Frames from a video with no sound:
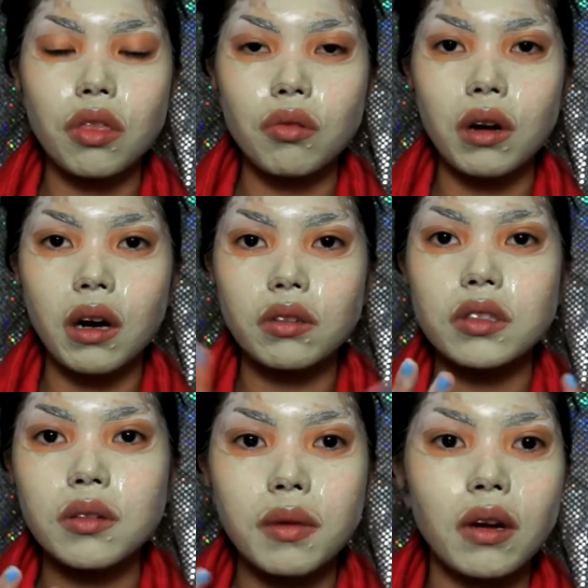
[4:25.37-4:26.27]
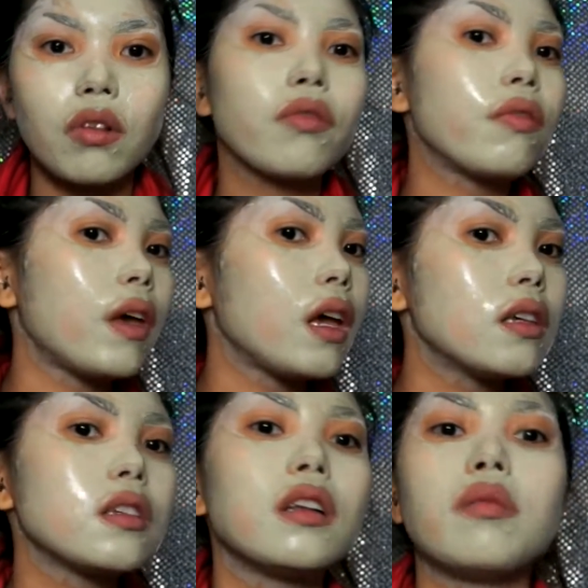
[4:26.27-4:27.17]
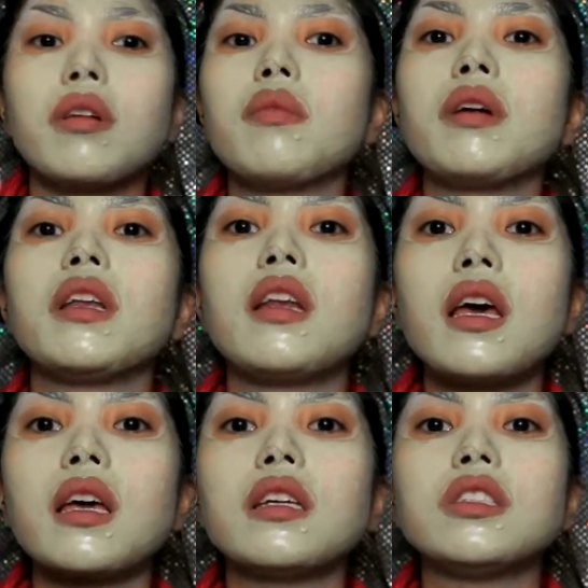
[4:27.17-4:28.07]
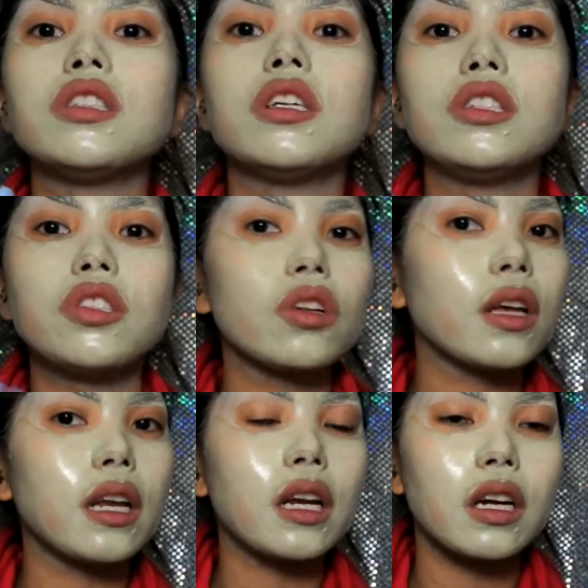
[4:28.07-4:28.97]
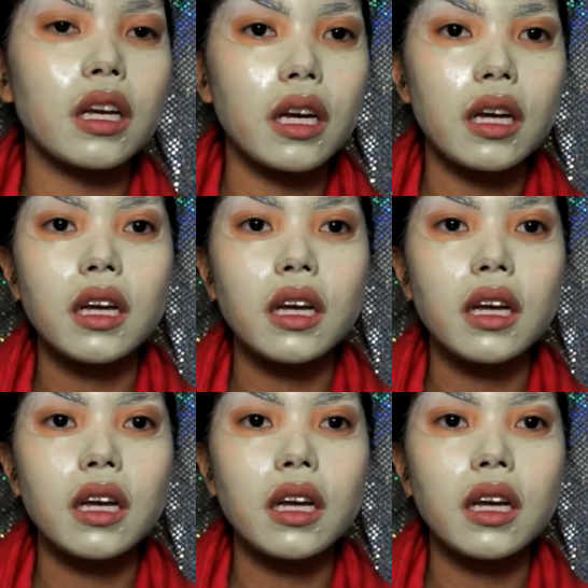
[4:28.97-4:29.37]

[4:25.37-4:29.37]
throughout my whole face and a little bit on my neck and chin, jawline area,